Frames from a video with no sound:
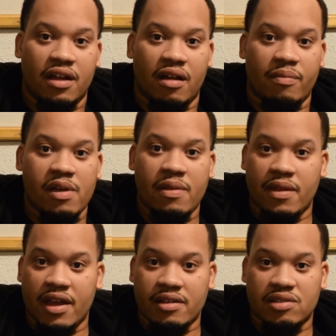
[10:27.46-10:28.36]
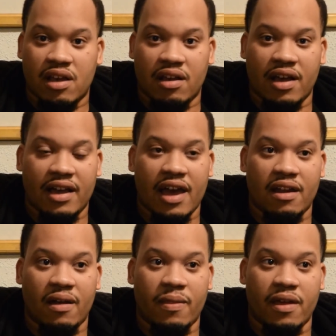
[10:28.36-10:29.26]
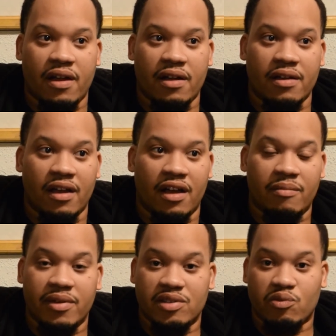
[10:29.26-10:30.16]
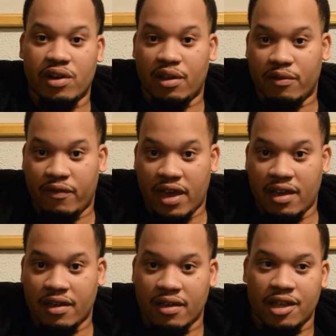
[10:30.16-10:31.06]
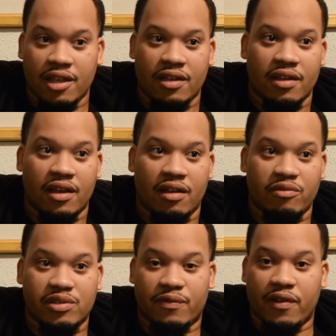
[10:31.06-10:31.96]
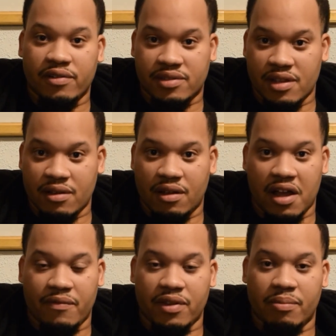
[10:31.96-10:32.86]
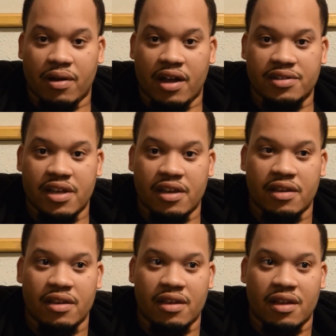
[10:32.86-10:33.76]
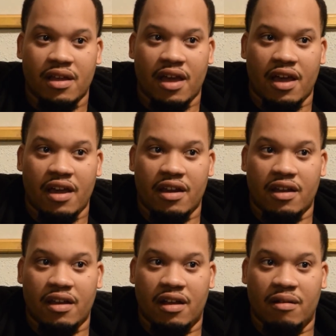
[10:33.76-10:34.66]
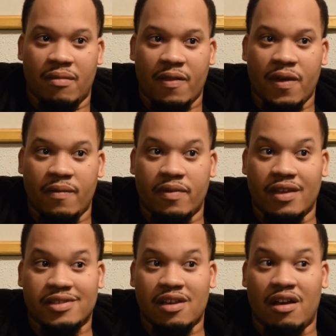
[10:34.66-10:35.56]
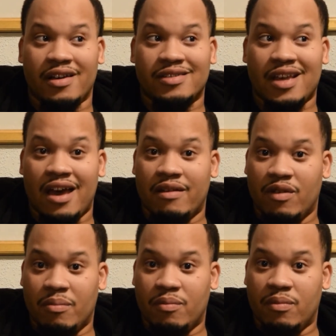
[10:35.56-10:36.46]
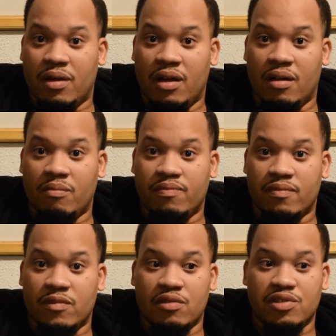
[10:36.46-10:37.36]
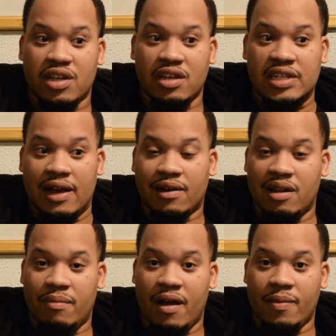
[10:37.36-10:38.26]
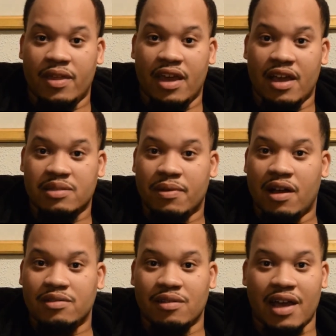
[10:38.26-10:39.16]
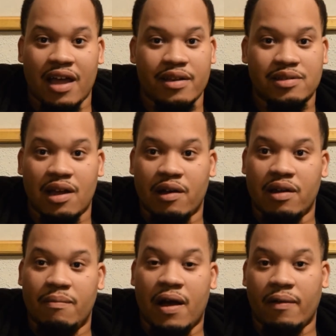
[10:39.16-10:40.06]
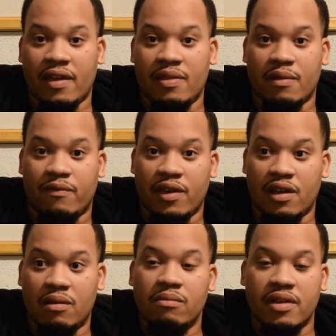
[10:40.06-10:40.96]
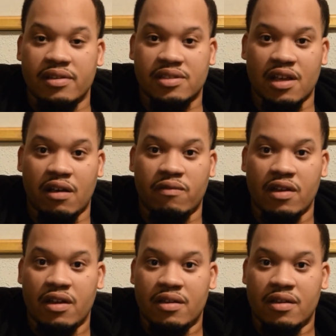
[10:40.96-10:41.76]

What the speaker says: Then the next song I got on there is Real or Fake. It was the first single off of the project. And I think this song is kind of a Eugene talking about the ex, but also kind of just talking about in the film itself.